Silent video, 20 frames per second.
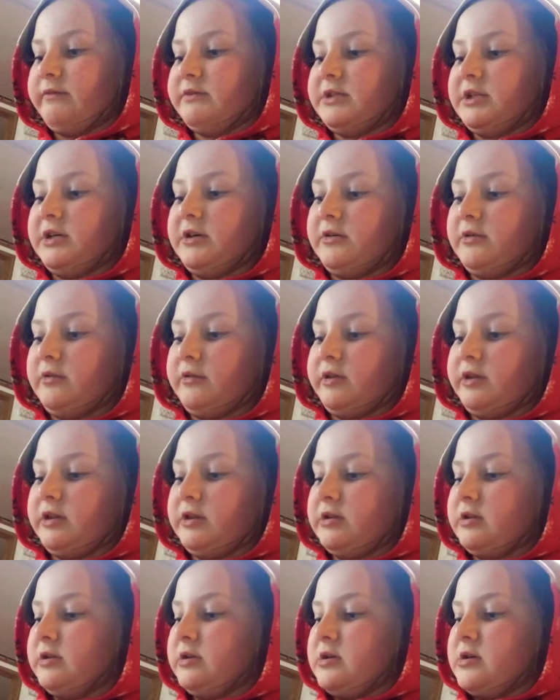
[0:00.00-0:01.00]
of
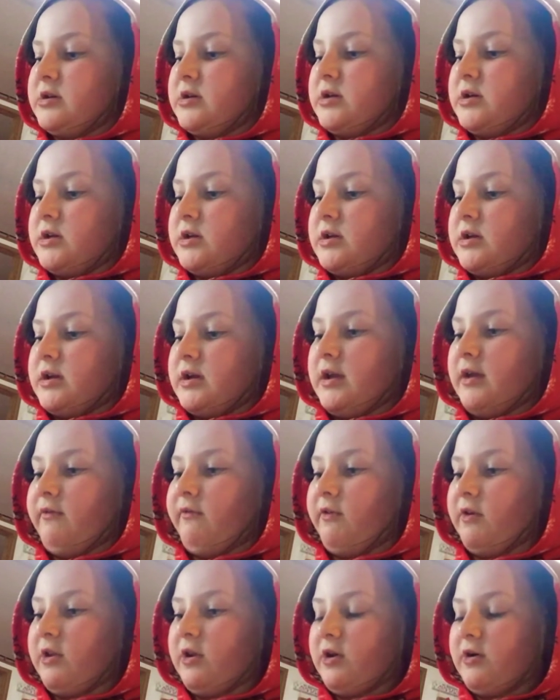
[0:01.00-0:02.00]
those.
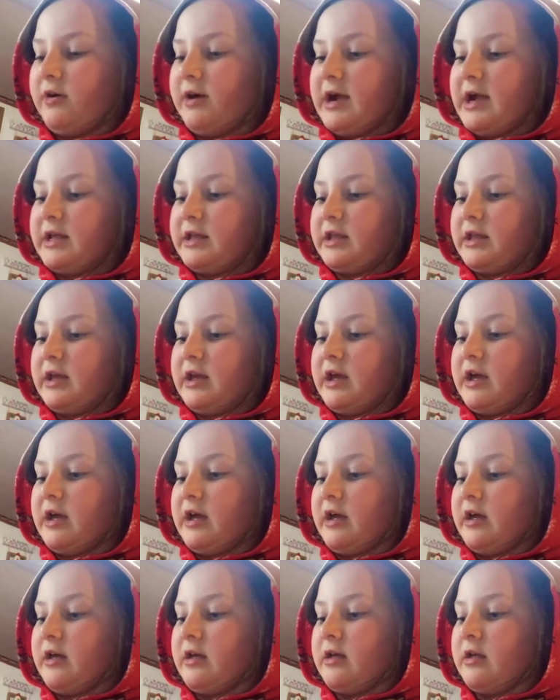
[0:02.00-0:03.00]
If you know how
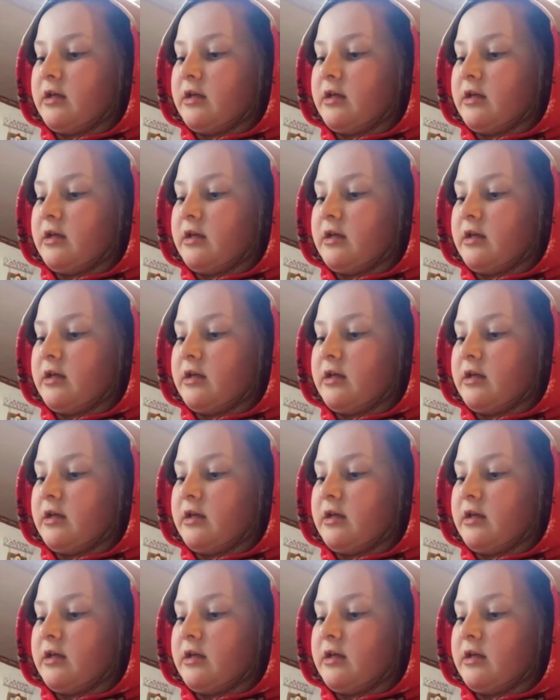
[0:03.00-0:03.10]
to